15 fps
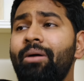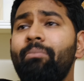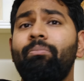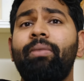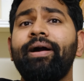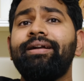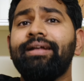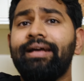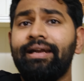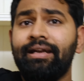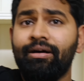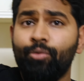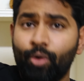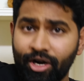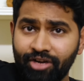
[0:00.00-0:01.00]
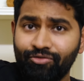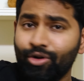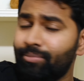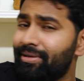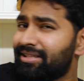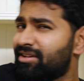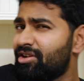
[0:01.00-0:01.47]
But in a waterfall
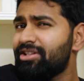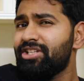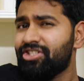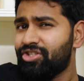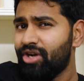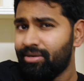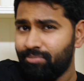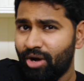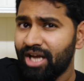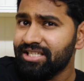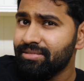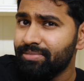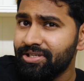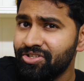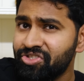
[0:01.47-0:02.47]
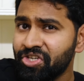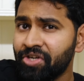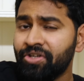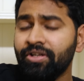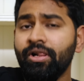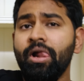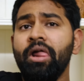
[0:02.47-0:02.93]
methodology, it's not possible in
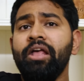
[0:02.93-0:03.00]
general.